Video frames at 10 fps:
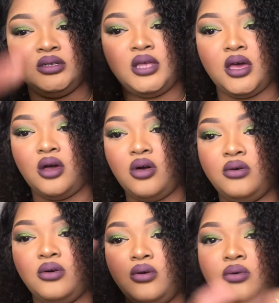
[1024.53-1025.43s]
Like a
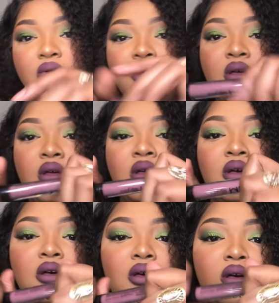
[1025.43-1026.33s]
cocoa
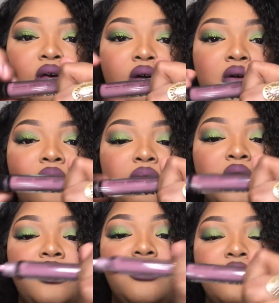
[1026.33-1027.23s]

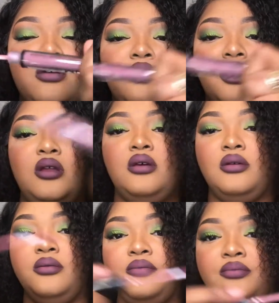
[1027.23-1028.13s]
brown. And a
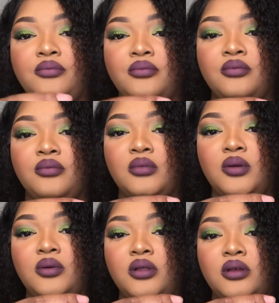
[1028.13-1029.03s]

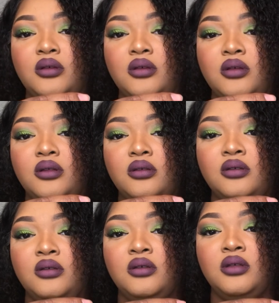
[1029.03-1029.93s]
little bit.
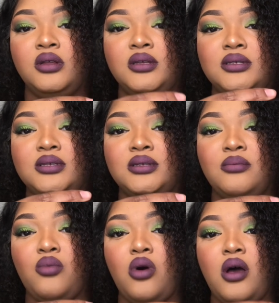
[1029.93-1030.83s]
This is a
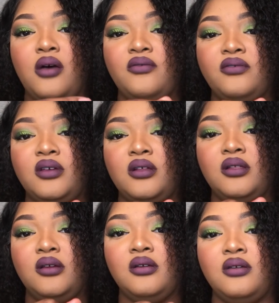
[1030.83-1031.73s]
mauve
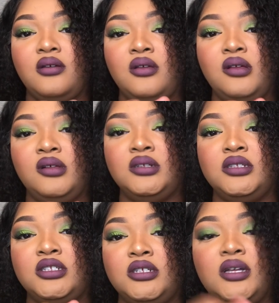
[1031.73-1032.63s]
color.
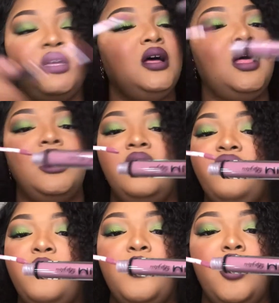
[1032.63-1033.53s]
I love
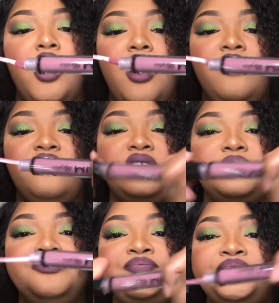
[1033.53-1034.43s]
a mauve.
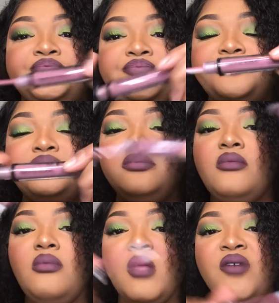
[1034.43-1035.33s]

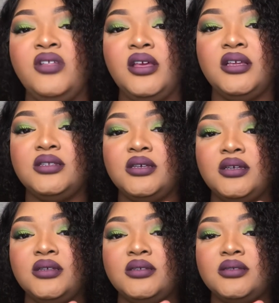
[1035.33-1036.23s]
I feel like it
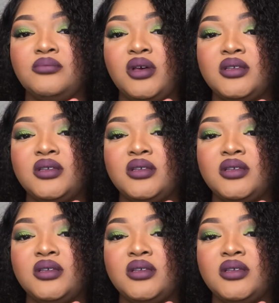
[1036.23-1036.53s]
does my